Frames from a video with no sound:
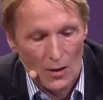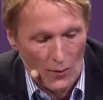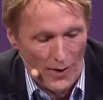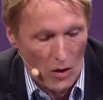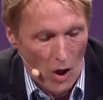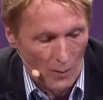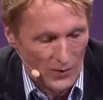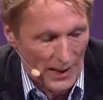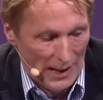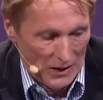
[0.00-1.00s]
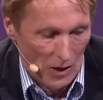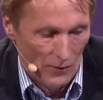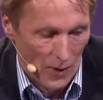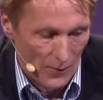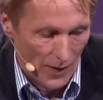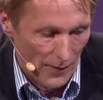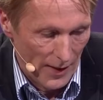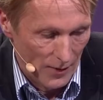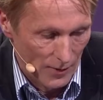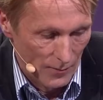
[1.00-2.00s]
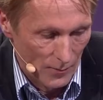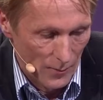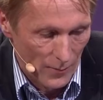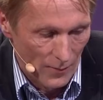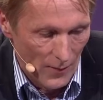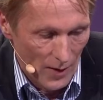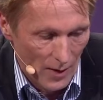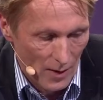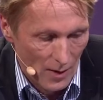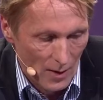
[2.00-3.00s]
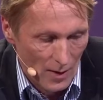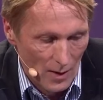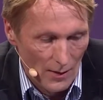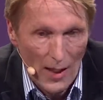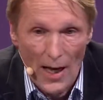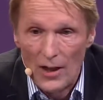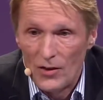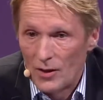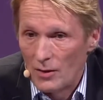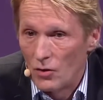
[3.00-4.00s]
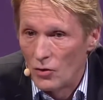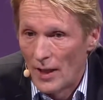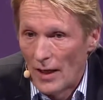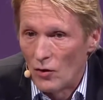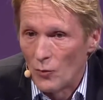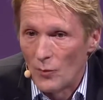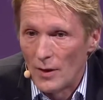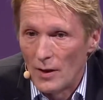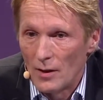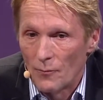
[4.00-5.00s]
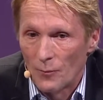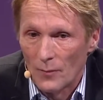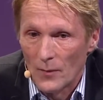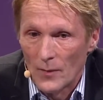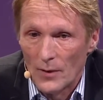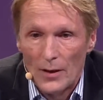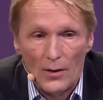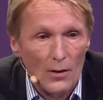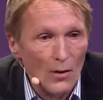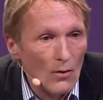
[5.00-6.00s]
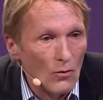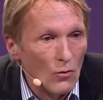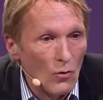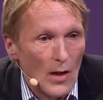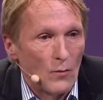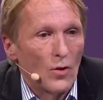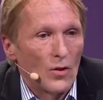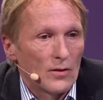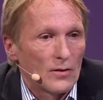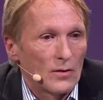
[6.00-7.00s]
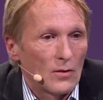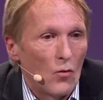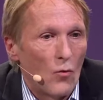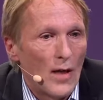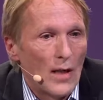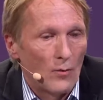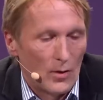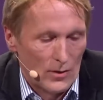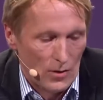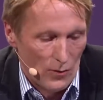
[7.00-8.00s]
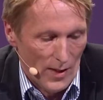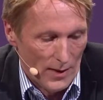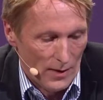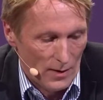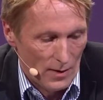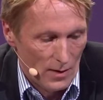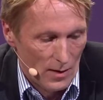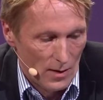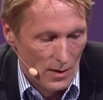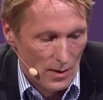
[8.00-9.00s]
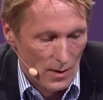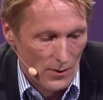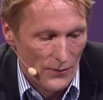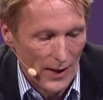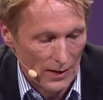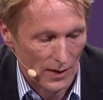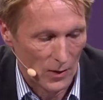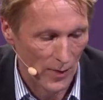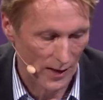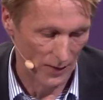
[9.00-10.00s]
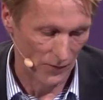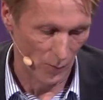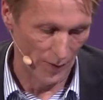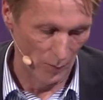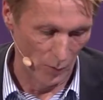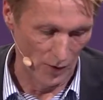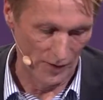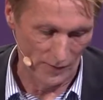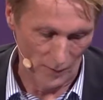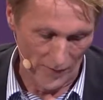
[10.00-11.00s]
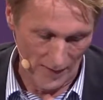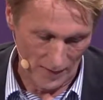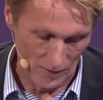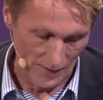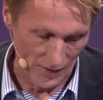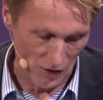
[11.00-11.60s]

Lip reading: with the object of observation. The agent who shadowed me didn't know who I was or why I was so right. In fact, I smuggled forbidden books from West to East